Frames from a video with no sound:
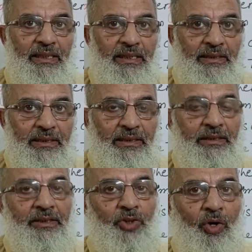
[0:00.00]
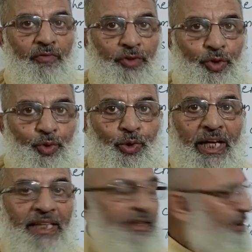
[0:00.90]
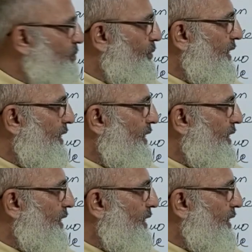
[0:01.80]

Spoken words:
consists of two lines